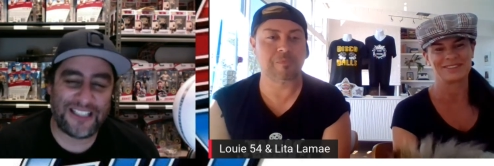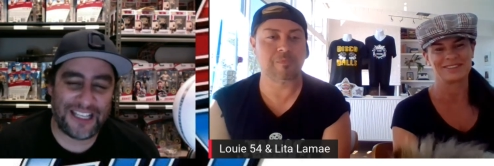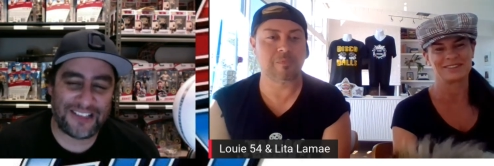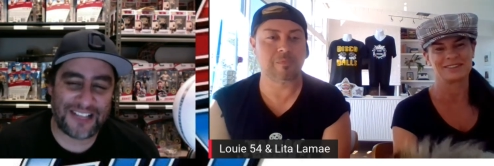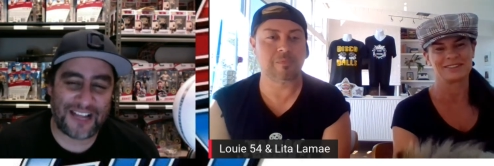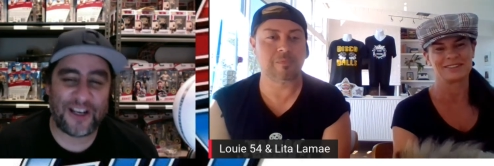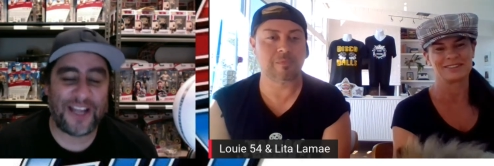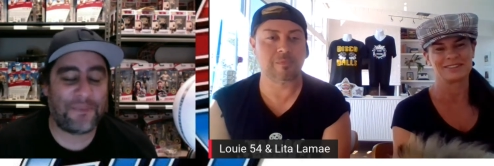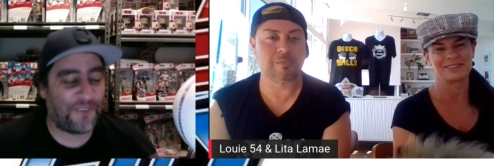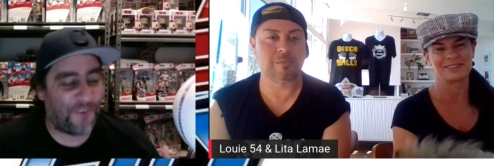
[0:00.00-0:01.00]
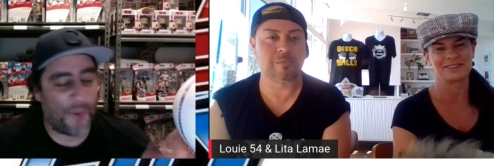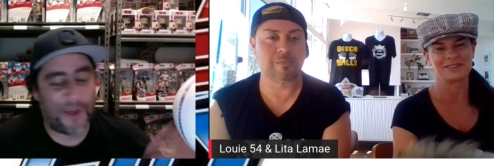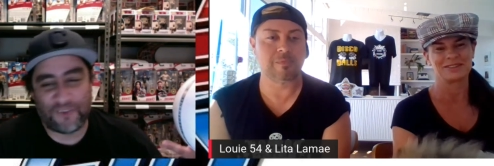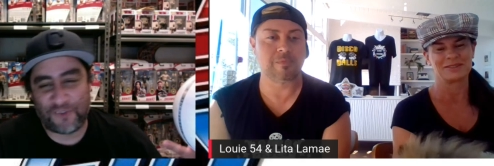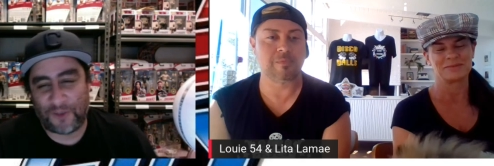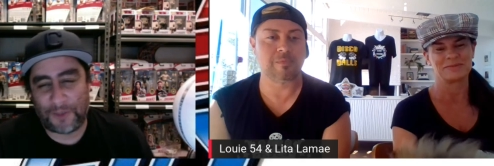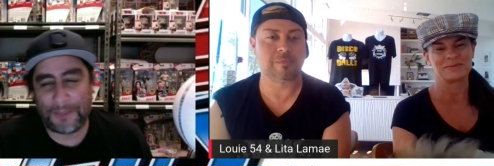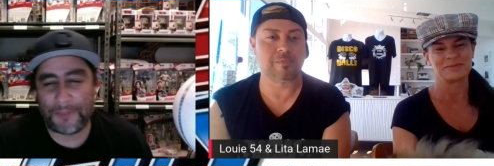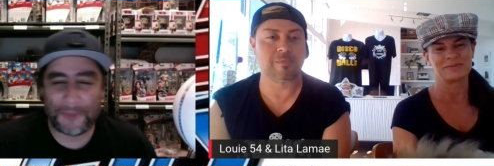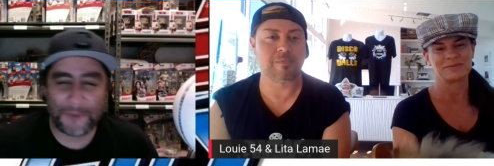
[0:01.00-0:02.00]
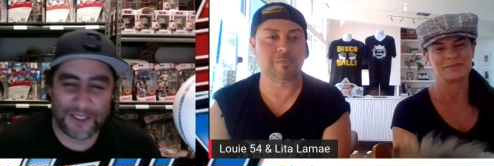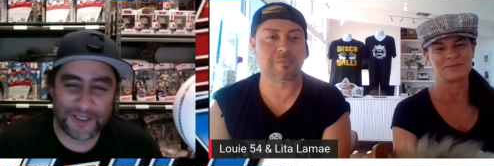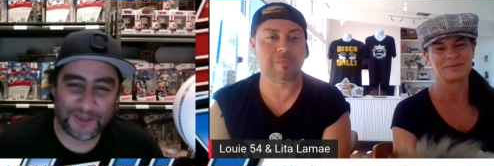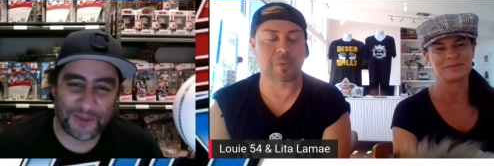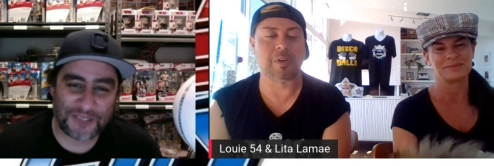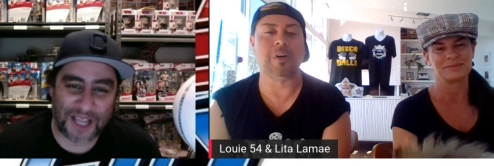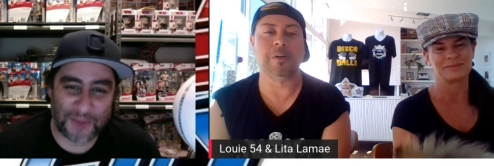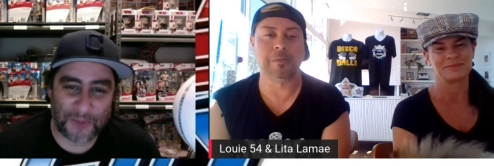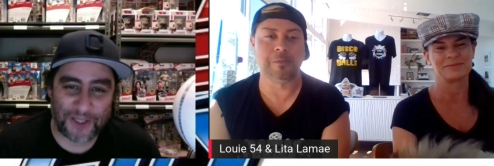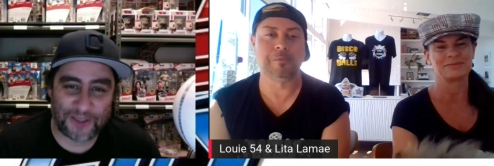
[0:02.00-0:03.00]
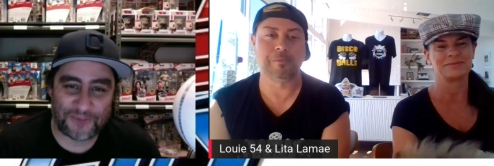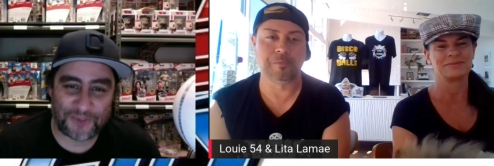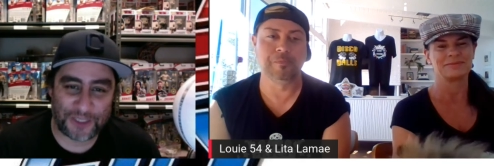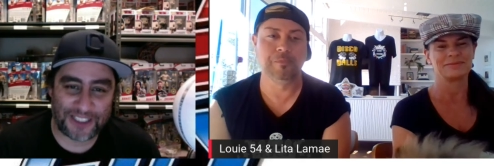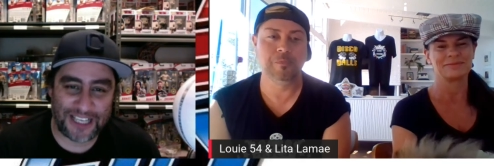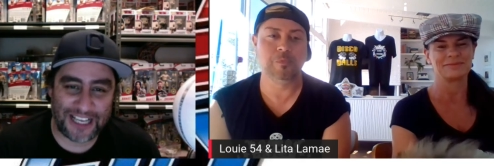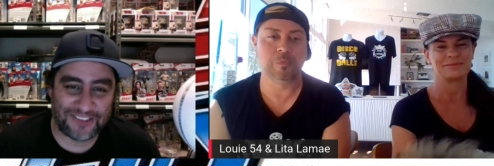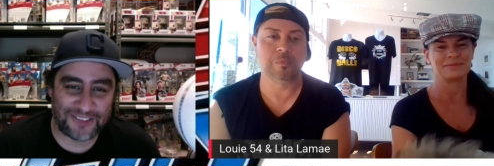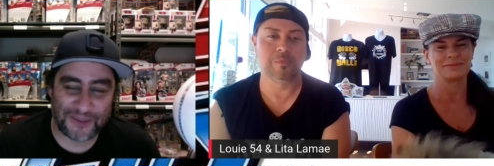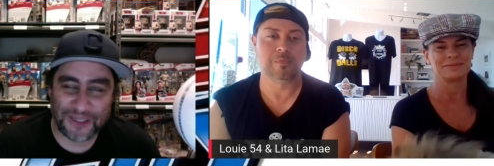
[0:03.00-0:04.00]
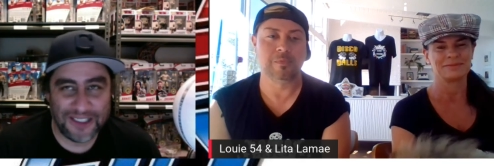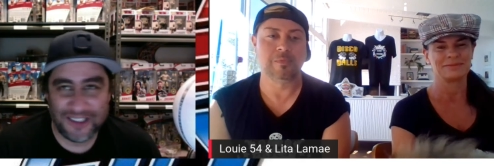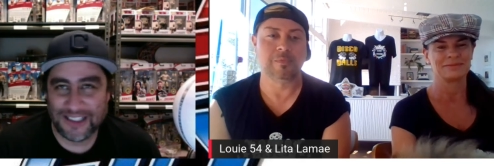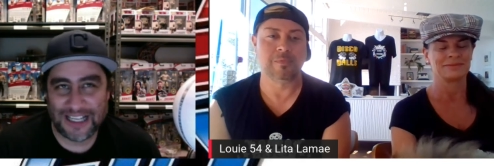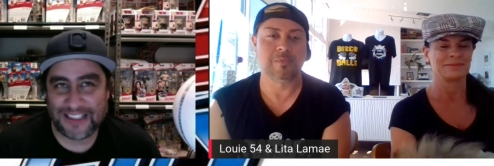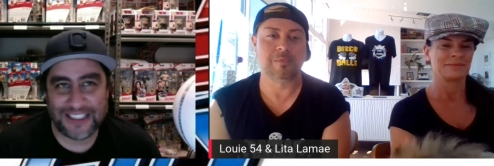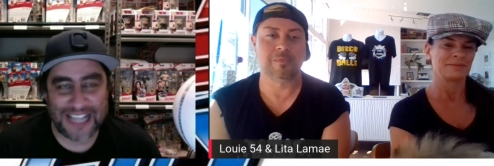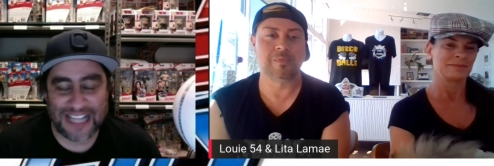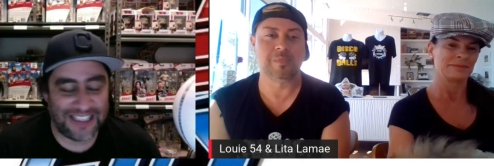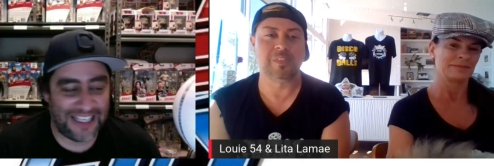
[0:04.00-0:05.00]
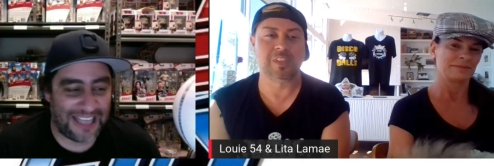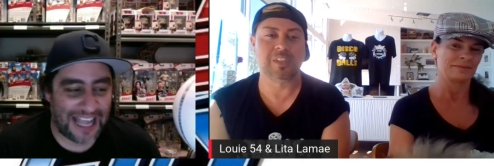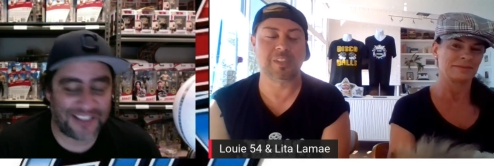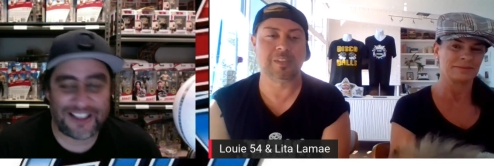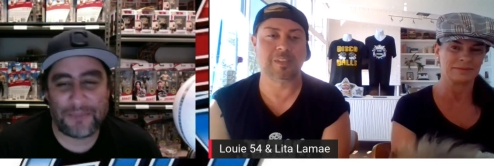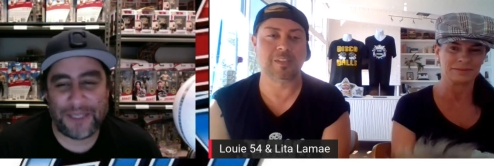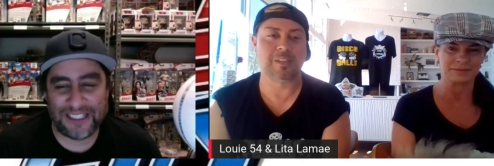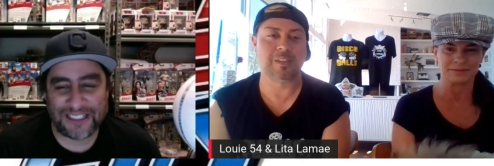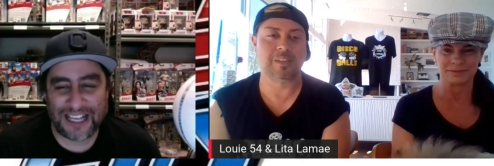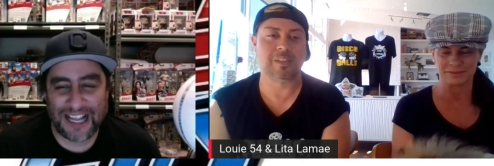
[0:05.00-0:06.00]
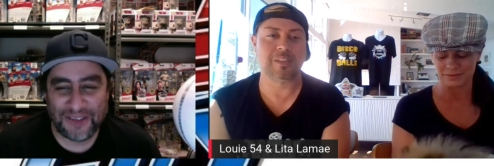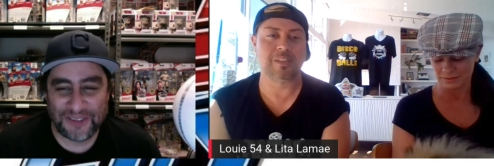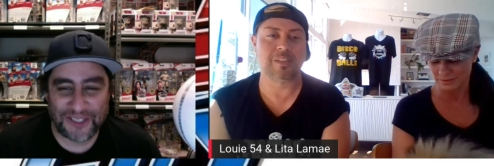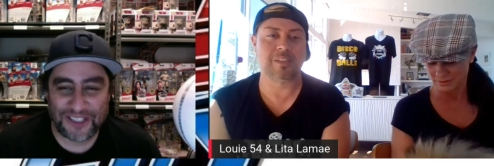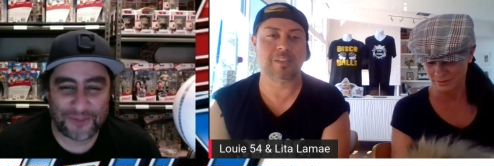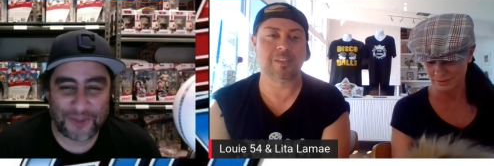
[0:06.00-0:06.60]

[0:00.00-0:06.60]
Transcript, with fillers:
Speaker 1: dance. I don't like performing in front of people, so it's kind of uh, uh-huh. weird for me to dance. So I think that day I just like being a clown, so that's